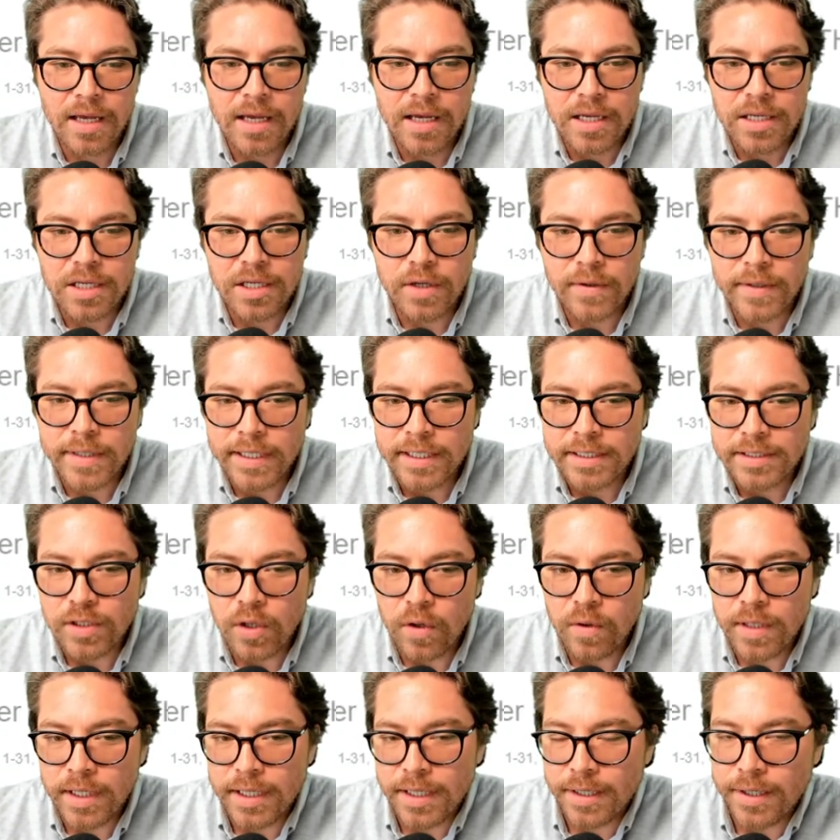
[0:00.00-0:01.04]
You know, and it's
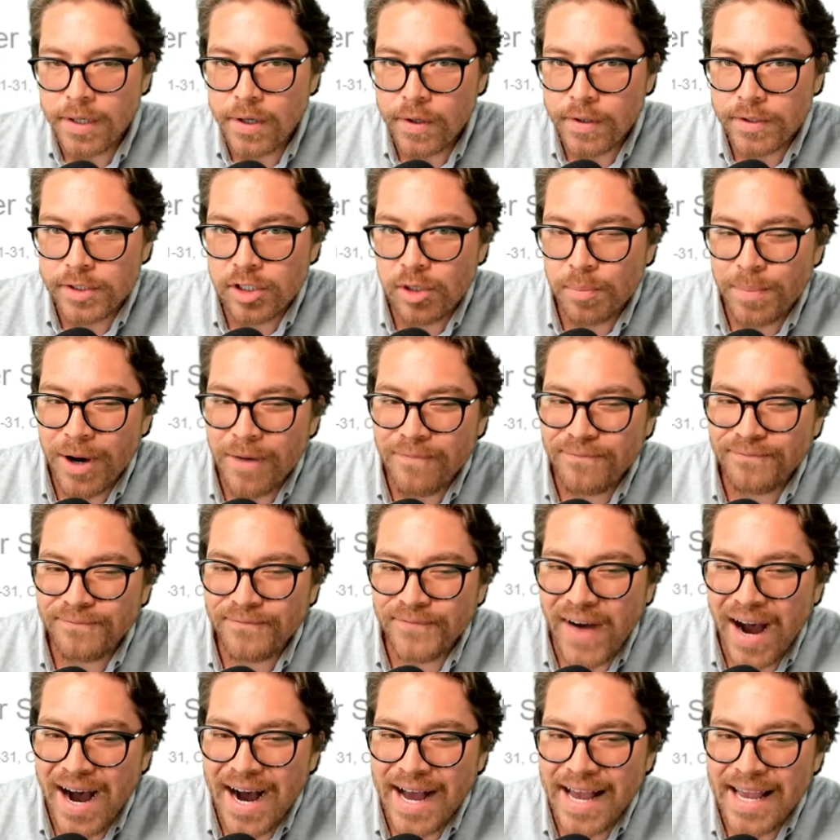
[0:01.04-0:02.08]
only going to cost you about
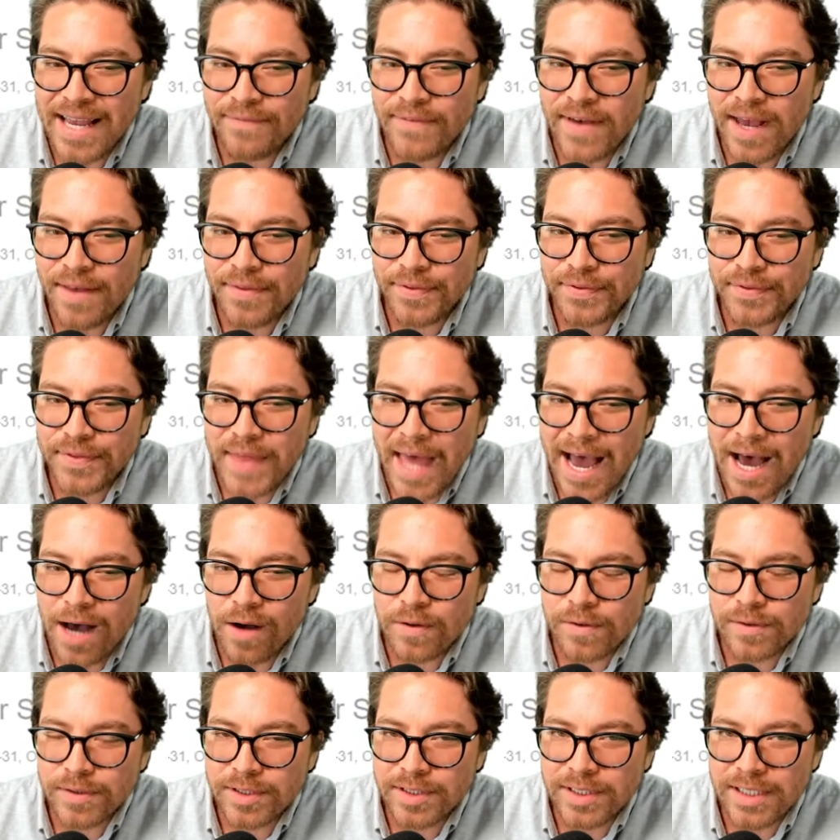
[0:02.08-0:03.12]

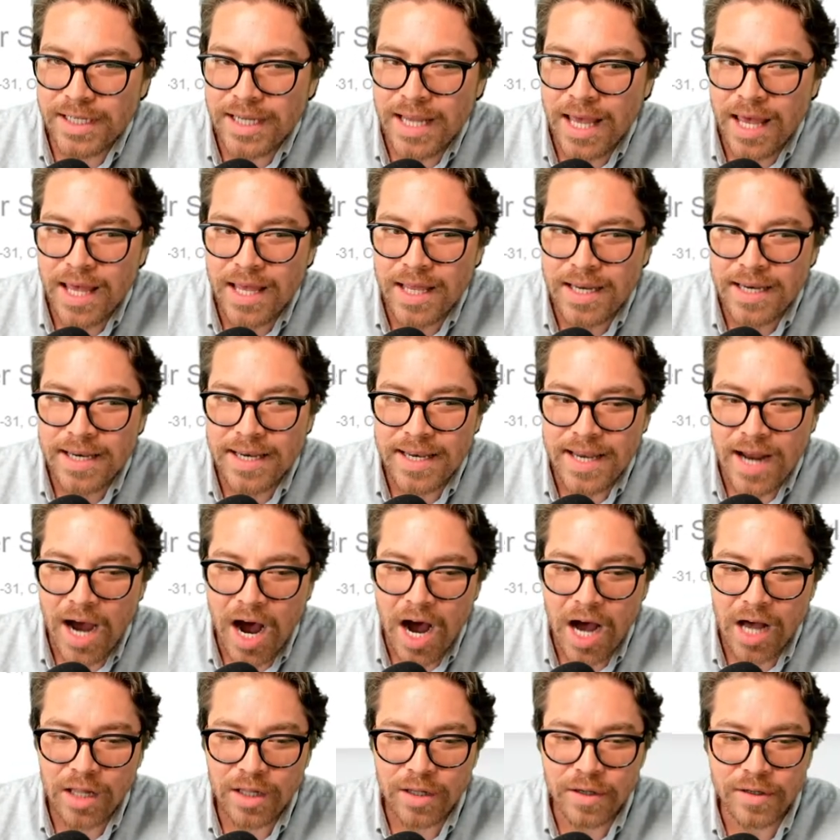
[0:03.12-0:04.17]
5,000
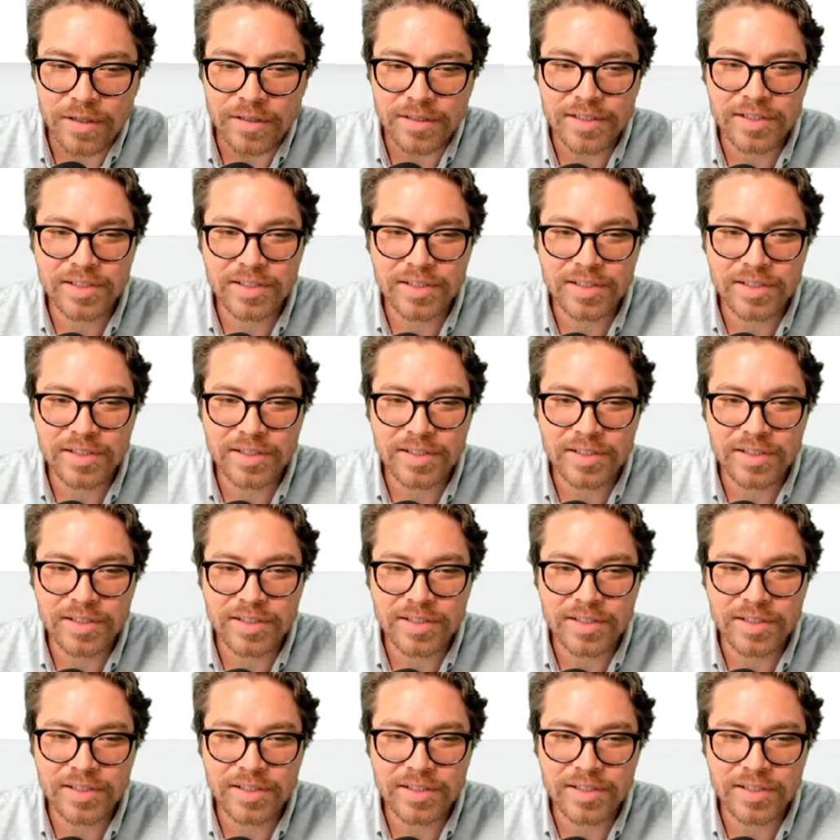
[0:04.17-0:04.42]
dollars.